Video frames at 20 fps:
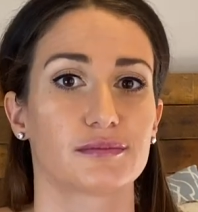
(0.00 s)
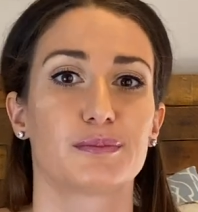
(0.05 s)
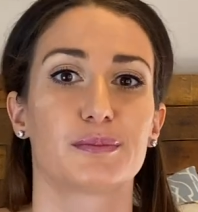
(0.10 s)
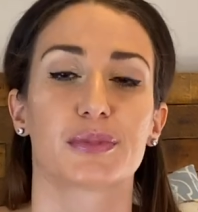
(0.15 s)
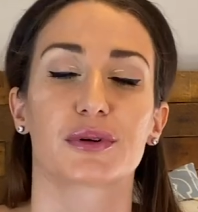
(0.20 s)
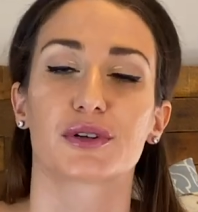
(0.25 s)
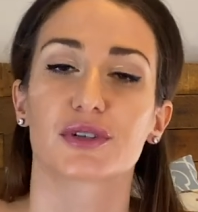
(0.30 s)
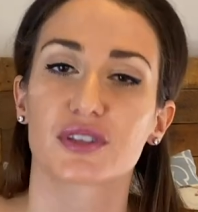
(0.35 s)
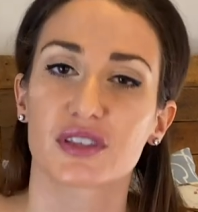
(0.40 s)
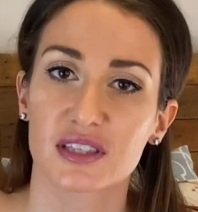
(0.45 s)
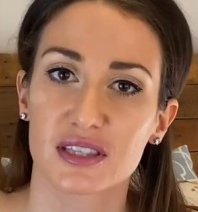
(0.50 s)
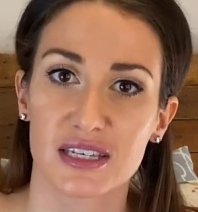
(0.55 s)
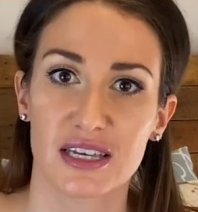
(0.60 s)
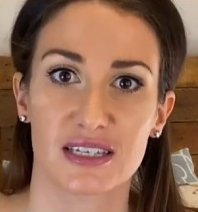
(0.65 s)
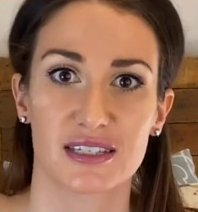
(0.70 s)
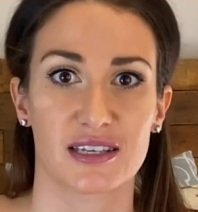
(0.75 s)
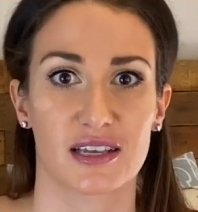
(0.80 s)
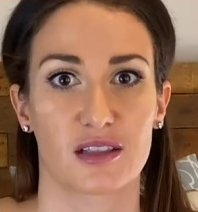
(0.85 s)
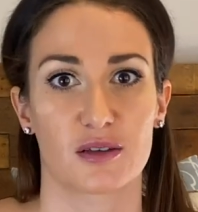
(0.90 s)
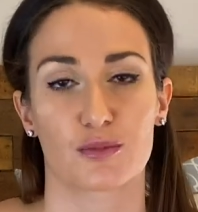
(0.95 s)
birthday
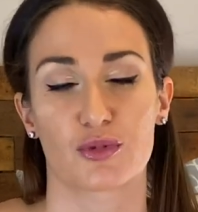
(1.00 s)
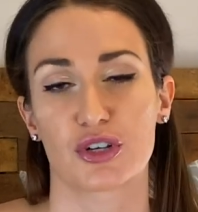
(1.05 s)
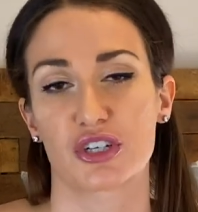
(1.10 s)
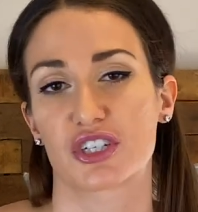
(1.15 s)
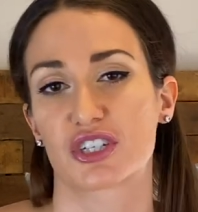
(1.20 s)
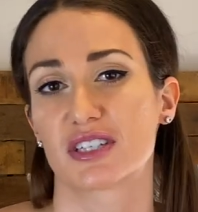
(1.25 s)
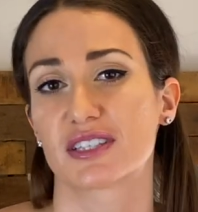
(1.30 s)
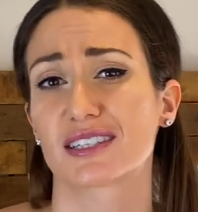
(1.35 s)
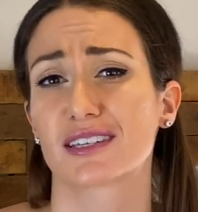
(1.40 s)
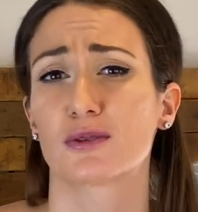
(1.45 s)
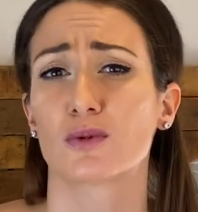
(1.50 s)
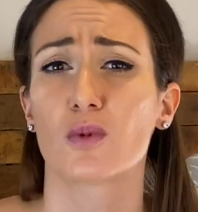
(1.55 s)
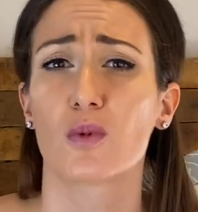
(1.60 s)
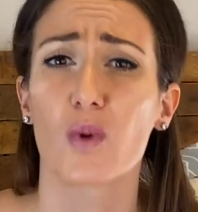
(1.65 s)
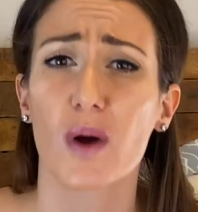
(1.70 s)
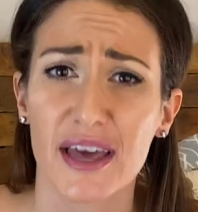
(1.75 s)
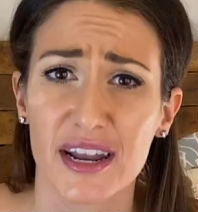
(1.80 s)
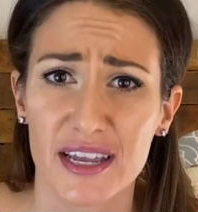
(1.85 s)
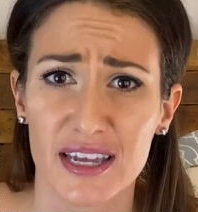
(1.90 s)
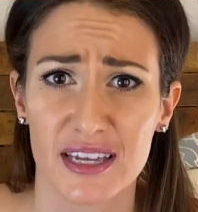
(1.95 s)
celebrations and
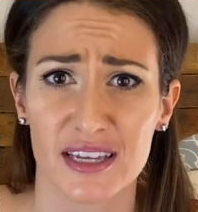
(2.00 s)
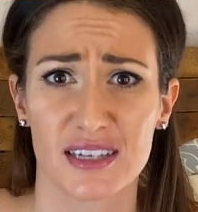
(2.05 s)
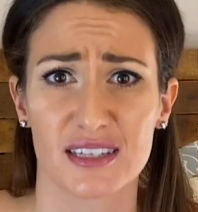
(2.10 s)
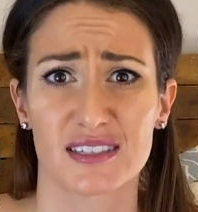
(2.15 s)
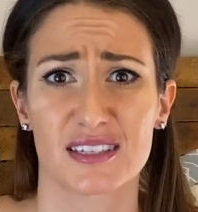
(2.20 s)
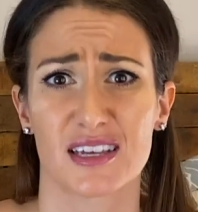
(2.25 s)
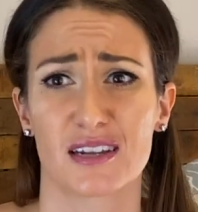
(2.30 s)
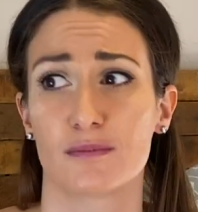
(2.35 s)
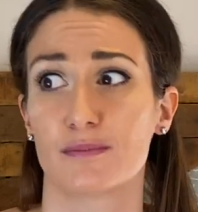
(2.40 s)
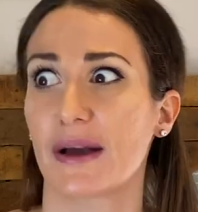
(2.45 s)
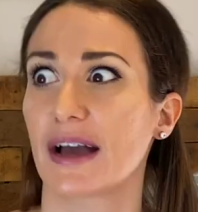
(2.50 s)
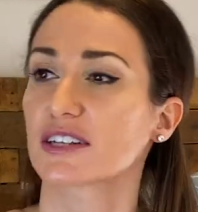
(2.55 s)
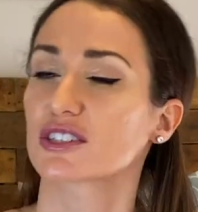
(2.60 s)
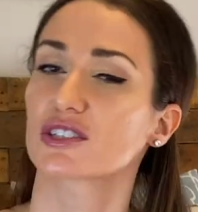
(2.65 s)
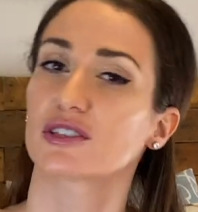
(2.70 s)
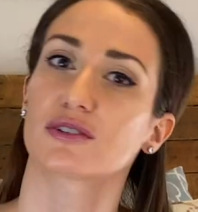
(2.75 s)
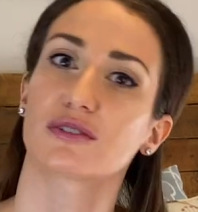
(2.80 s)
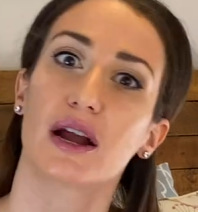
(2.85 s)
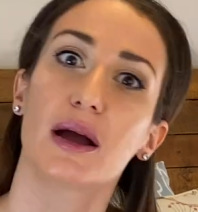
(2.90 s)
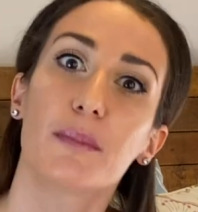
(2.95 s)
weddings and
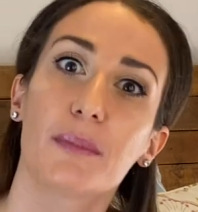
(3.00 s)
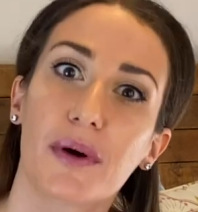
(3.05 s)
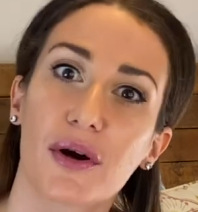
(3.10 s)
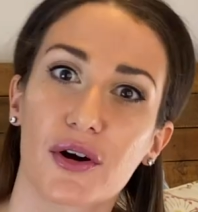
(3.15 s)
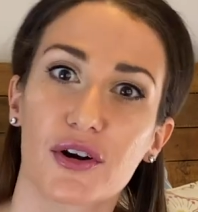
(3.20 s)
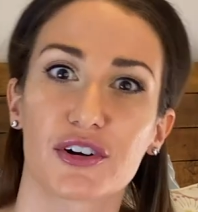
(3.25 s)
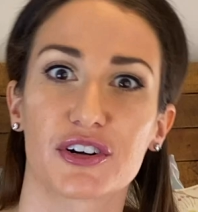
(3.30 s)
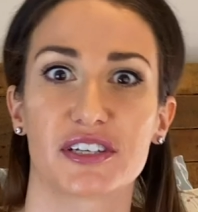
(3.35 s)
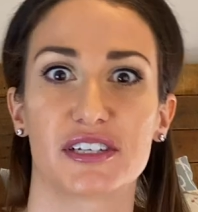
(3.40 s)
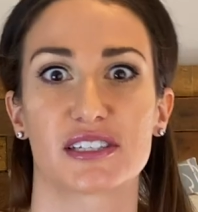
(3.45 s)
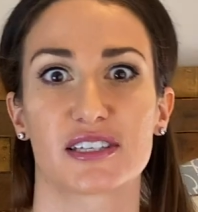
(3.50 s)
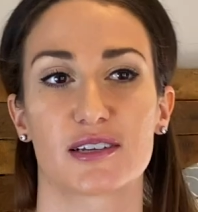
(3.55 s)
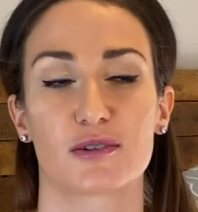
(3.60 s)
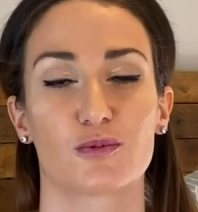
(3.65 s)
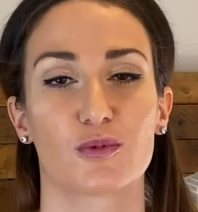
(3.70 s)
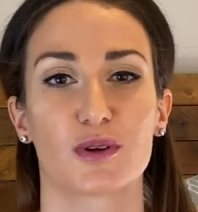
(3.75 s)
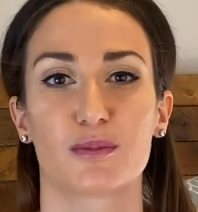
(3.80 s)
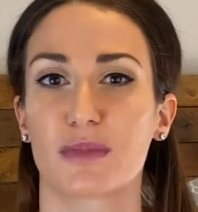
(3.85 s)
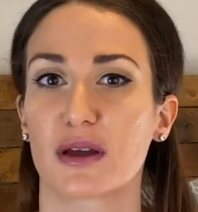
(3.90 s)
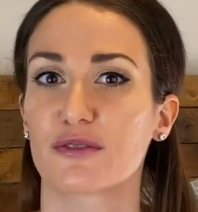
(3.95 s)
bachelorette parties, and
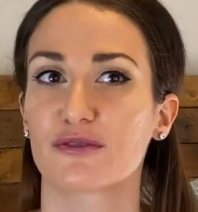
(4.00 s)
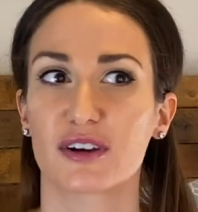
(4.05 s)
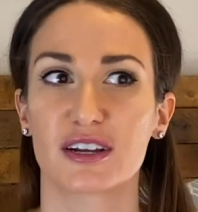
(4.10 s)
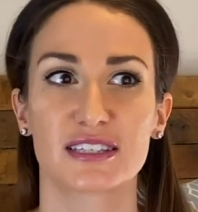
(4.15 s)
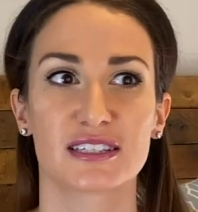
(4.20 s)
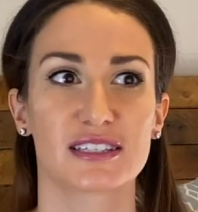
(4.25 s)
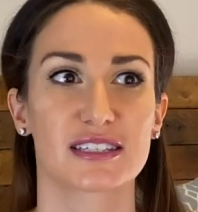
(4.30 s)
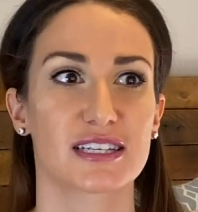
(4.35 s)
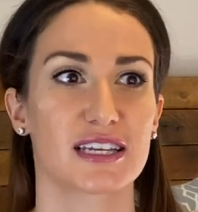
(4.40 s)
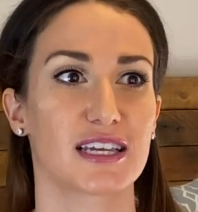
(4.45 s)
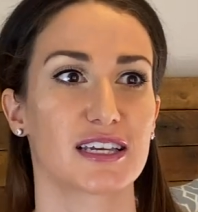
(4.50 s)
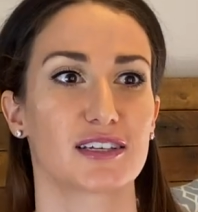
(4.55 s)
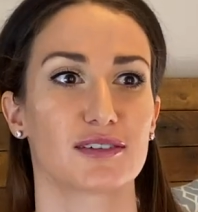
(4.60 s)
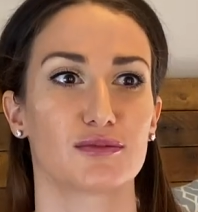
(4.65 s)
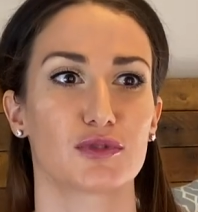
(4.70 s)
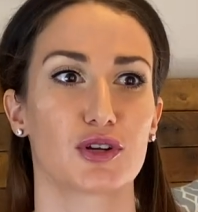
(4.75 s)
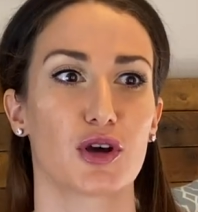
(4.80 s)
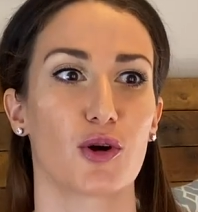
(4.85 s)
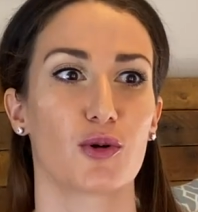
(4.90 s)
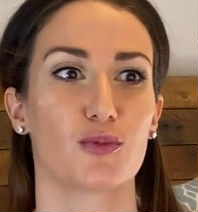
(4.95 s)
when my friends take,
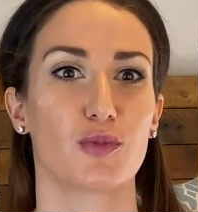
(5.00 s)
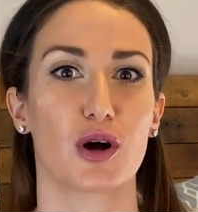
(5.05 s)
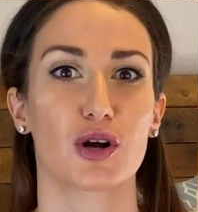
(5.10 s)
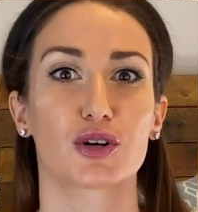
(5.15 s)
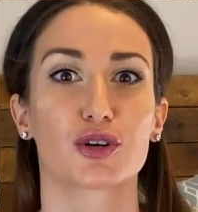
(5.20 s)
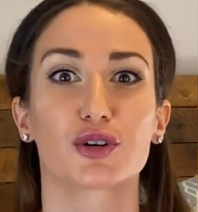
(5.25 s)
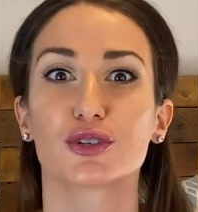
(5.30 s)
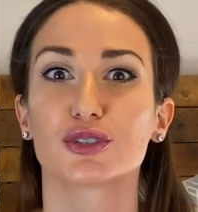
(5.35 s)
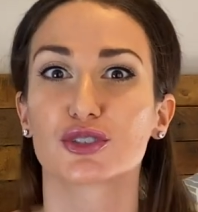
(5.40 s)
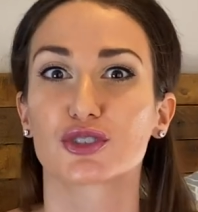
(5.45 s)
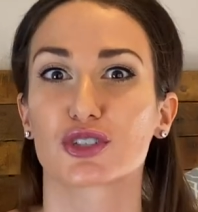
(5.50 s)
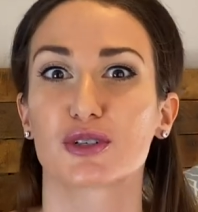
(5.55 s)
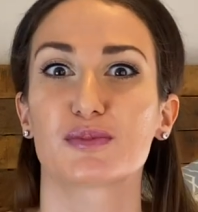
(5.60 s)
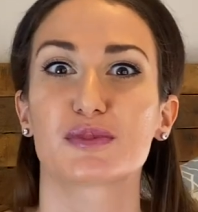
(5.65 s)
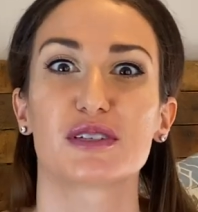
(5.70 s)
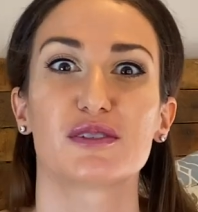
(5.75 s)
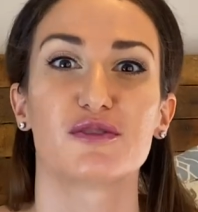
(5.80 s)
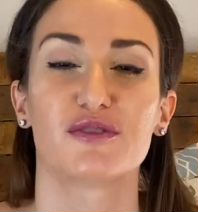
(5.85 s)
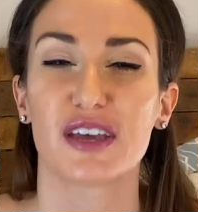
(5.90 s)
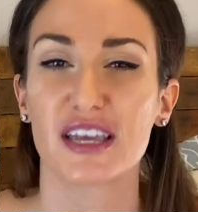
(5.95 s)
you know, a girls trip
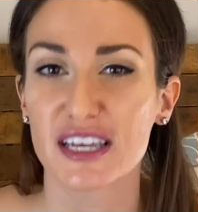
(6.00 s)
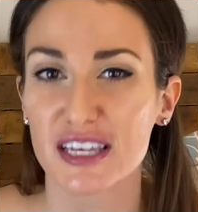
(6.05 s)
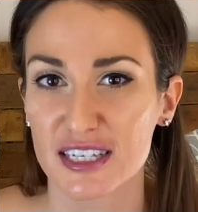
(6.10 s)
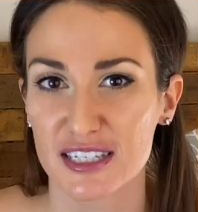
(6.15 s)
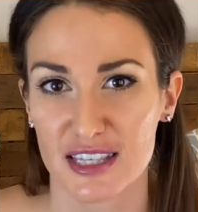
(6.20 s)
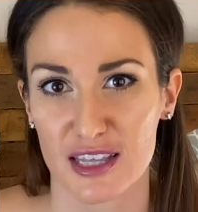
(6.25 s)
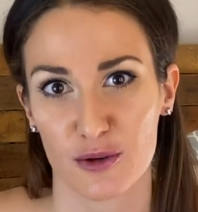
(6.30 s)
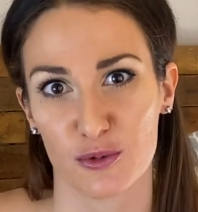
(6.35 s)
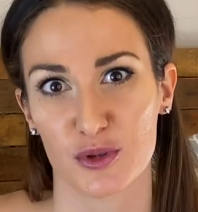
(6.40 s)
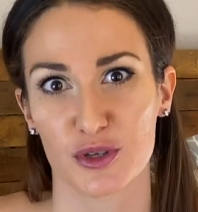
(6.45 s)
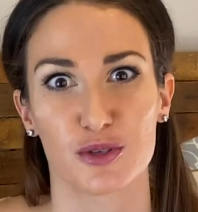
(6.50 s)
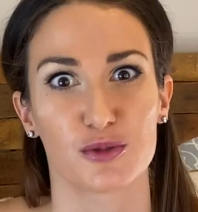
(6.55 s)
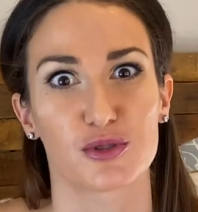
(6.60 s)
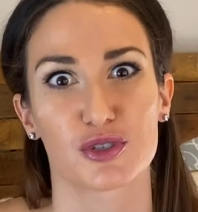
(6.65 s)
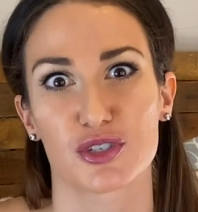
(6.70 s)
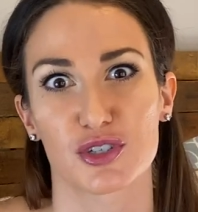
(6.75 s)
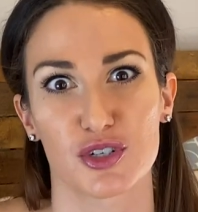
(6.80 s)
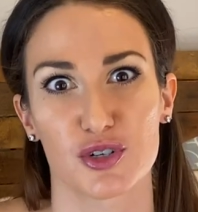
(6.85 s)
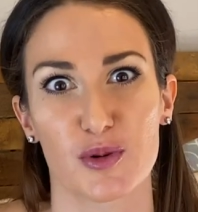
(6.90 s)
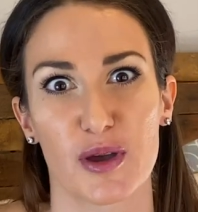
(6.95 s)
to Vegas that we used
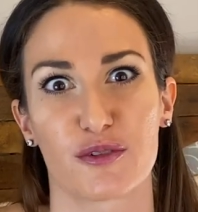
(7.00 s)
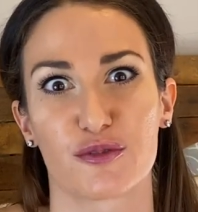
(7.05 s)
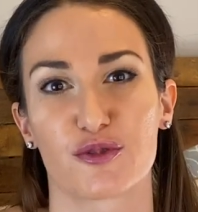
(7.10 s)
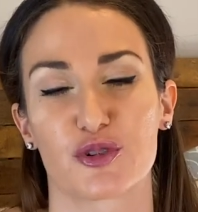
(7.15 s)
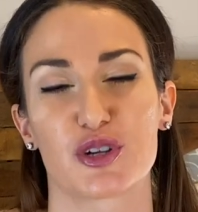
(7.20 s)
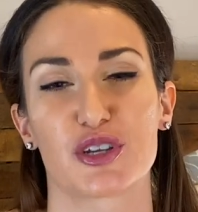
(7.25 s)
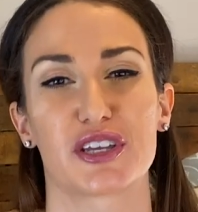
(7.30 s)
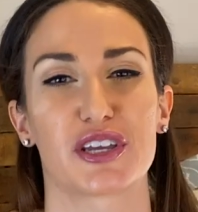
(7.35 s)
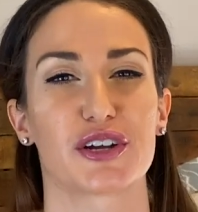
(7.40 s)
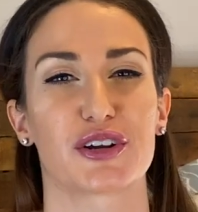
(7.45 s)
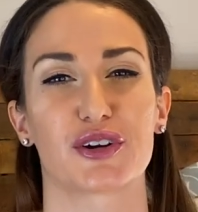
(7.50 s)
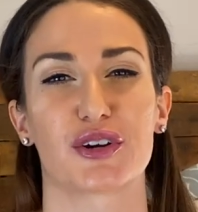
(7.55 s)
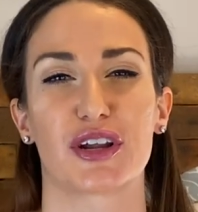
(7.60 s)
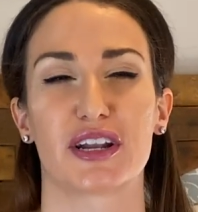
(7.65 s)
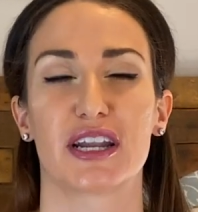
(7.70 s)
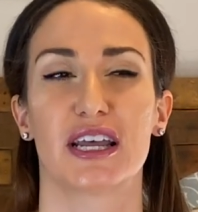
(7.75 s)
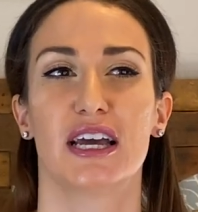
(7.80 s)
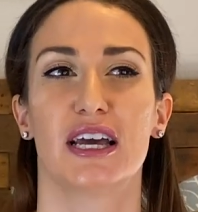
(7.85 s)
to do every year, and